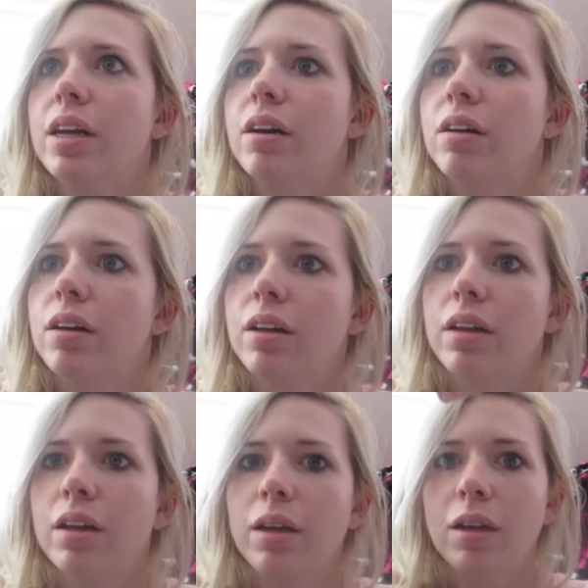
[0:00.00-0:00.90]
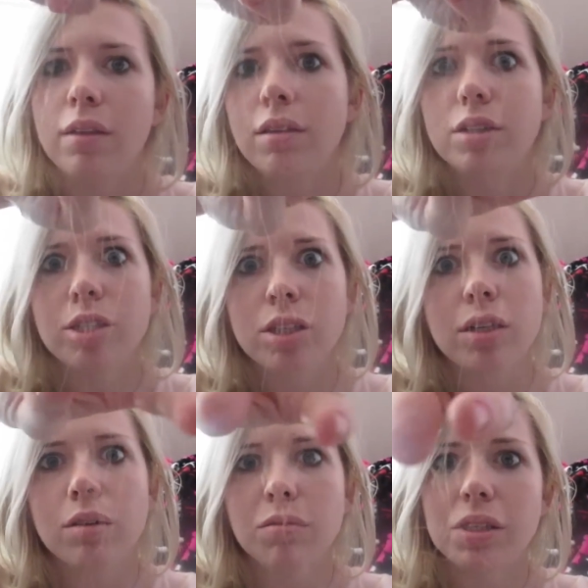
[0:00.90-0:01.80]
right now. It
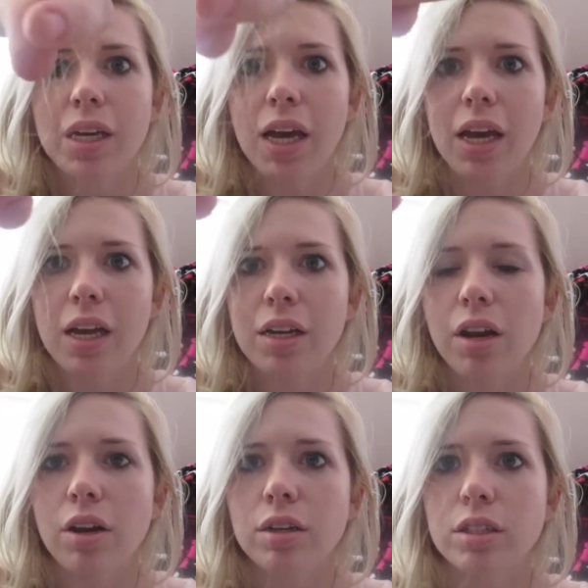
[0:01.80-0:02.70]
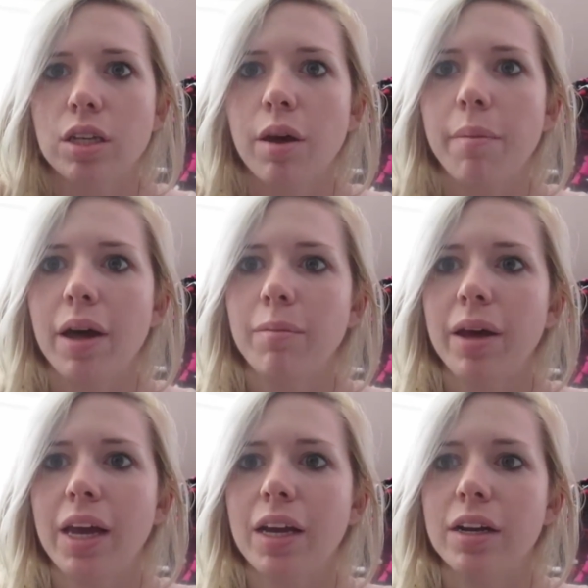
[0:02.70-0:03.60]
just was hang just come out of
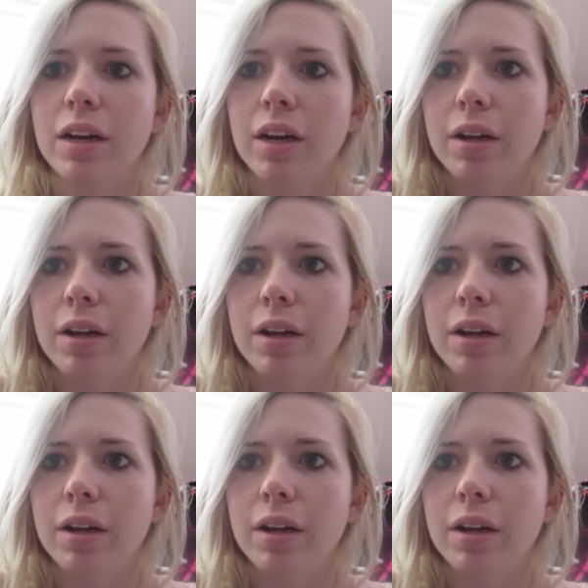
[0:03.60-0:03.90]
my hair.